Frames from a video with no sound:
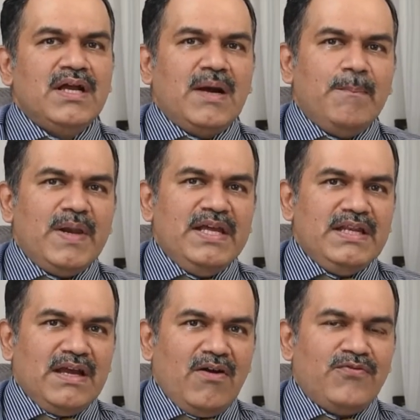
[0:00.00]

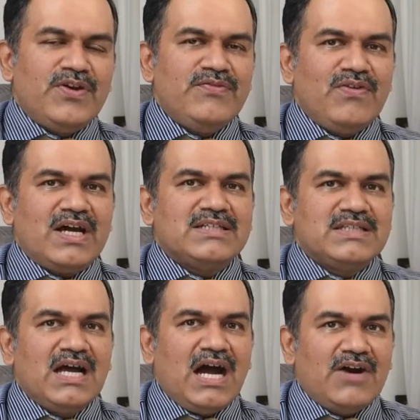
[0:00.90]
complaining of
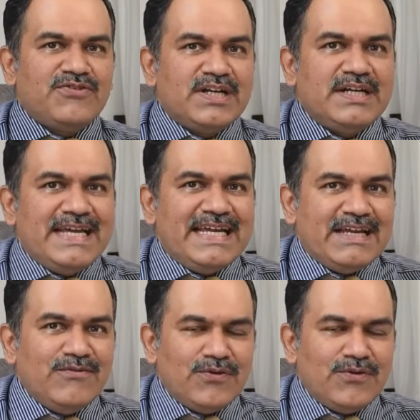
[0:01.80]
reflux after taking